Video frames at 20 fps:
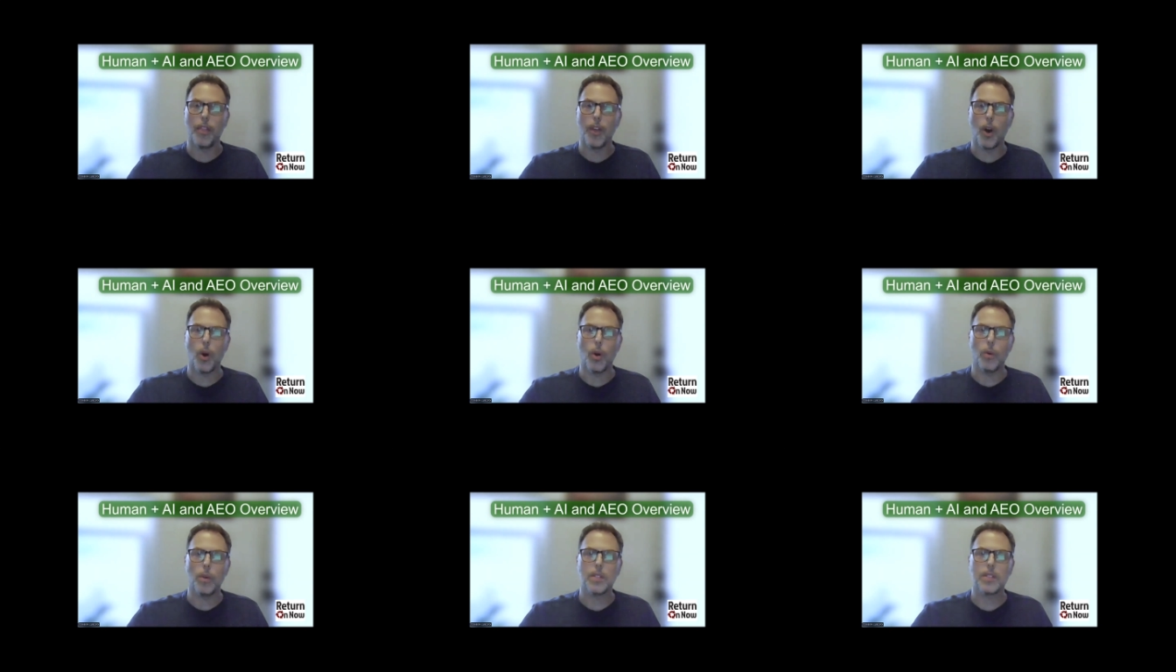
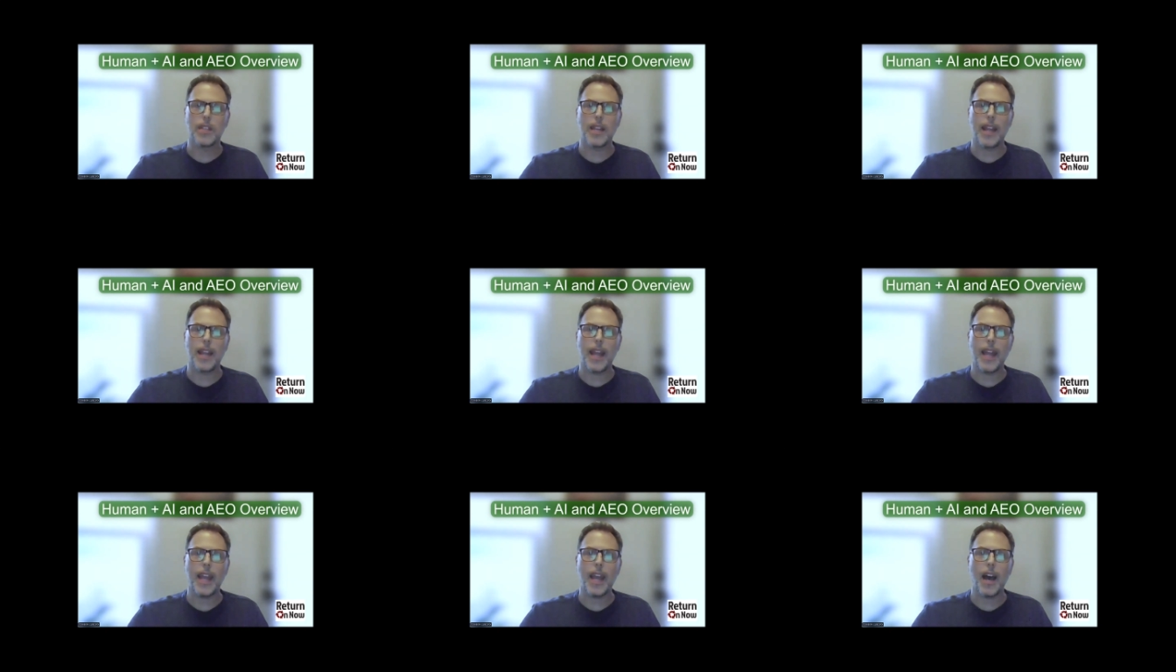though, is
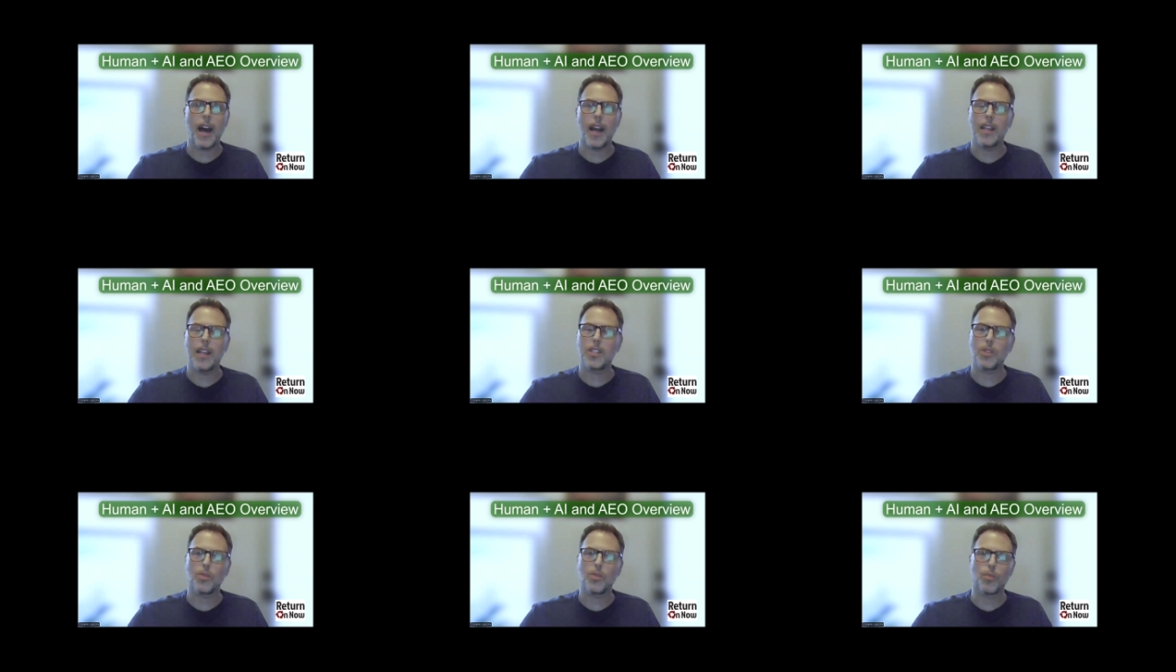that AI
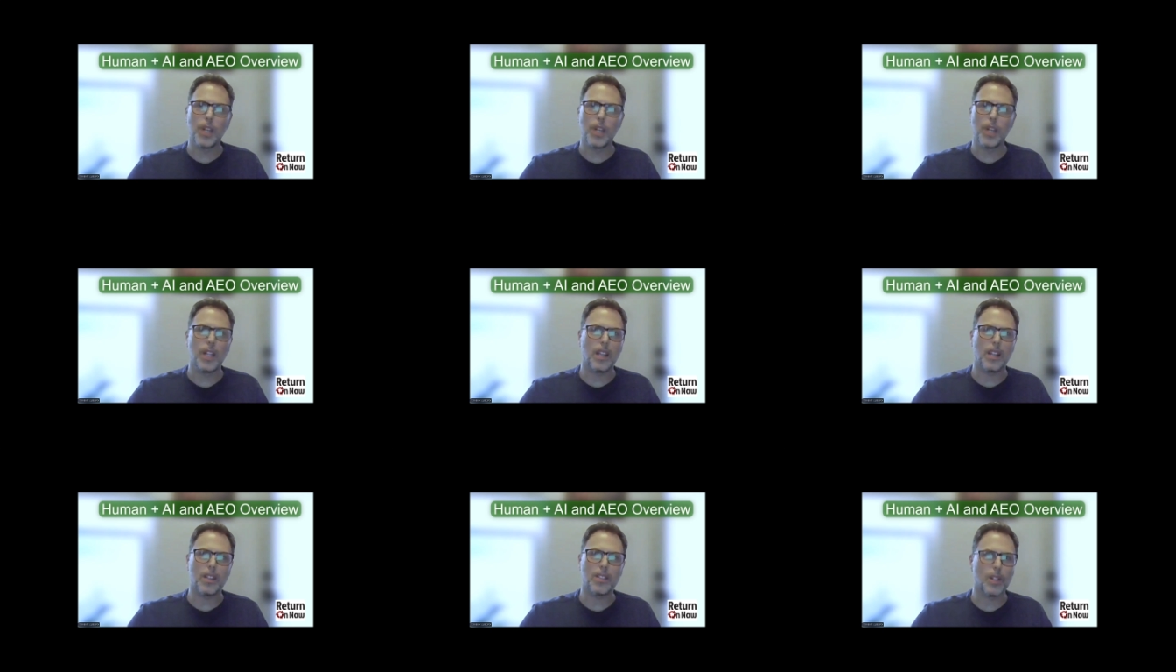isn't
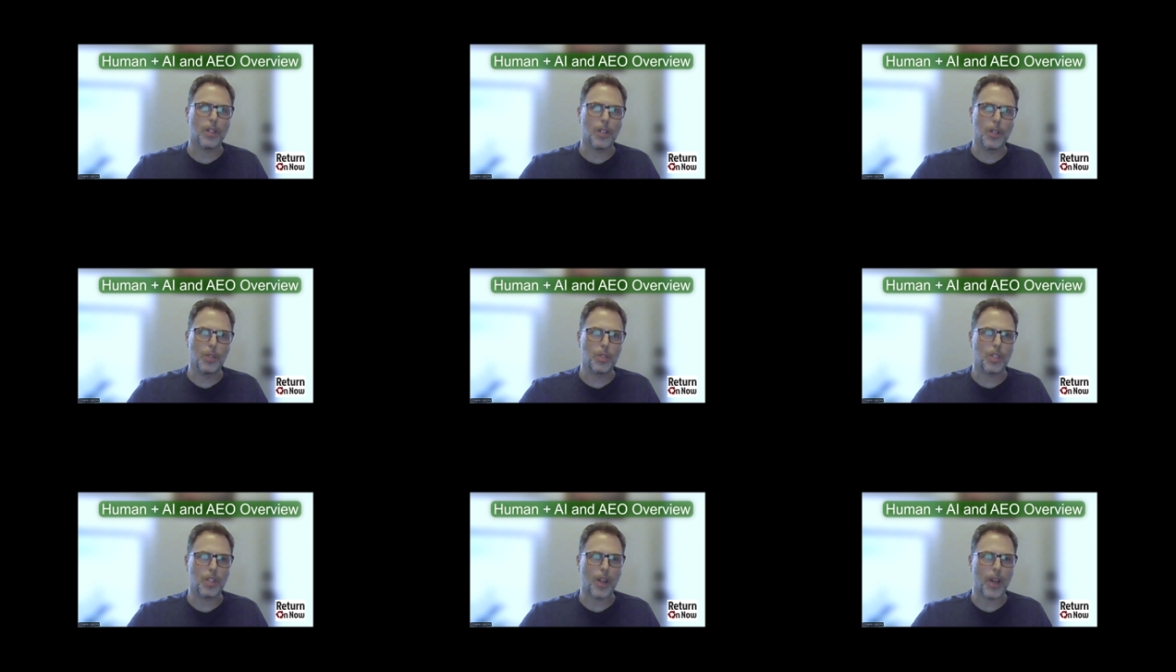really a
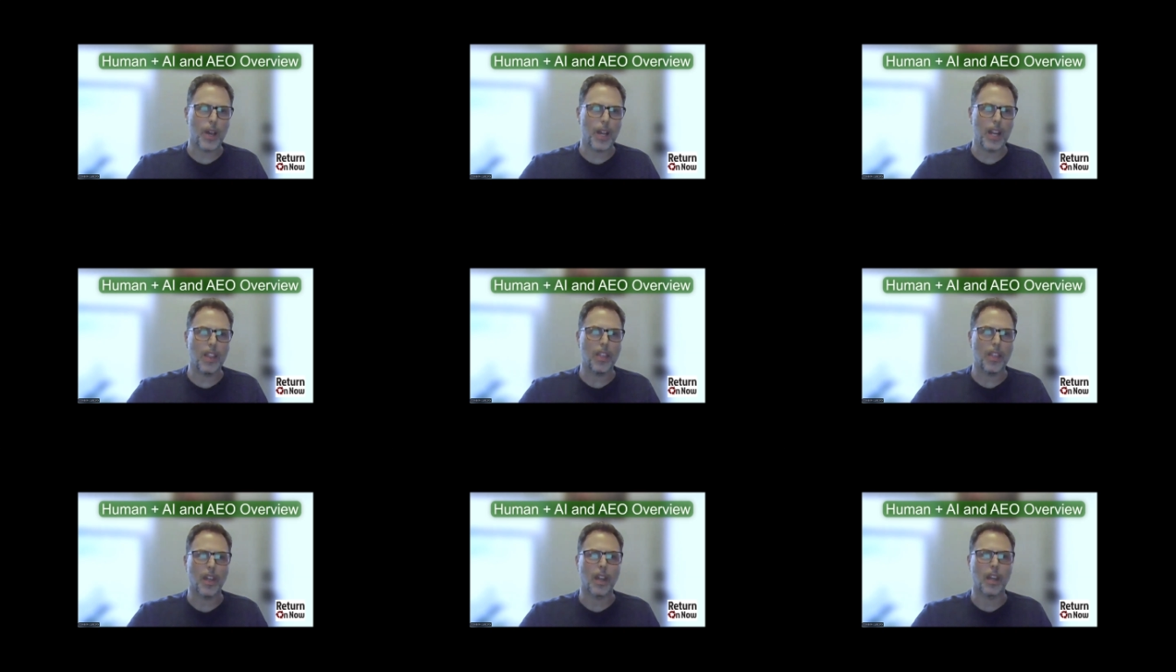solution to
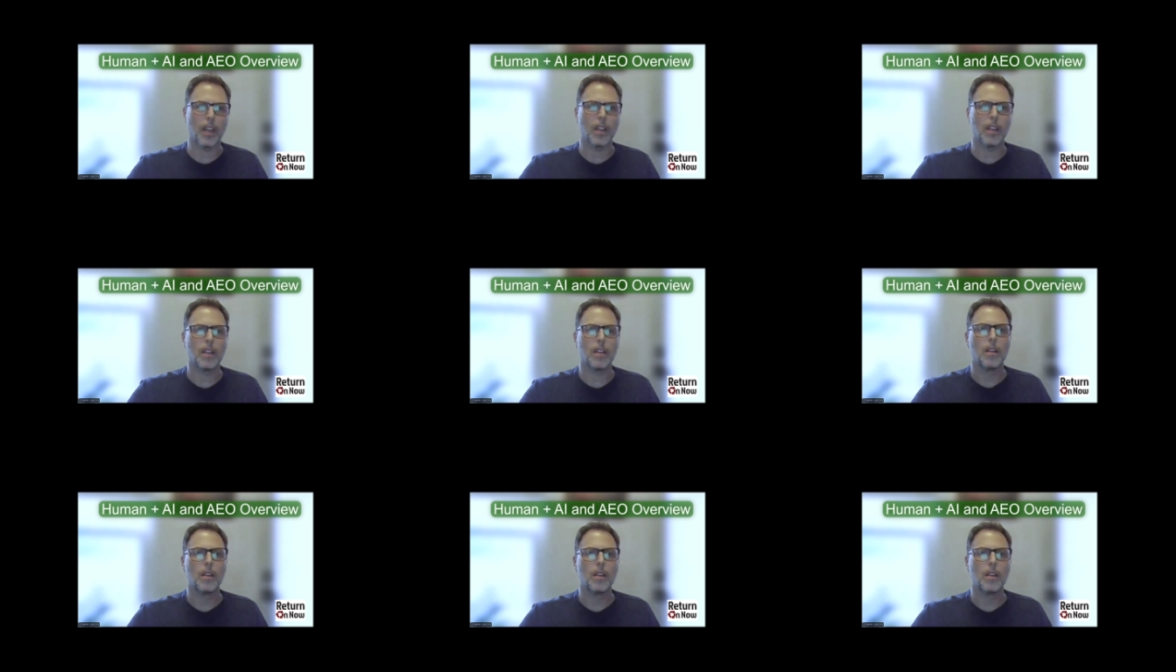anything.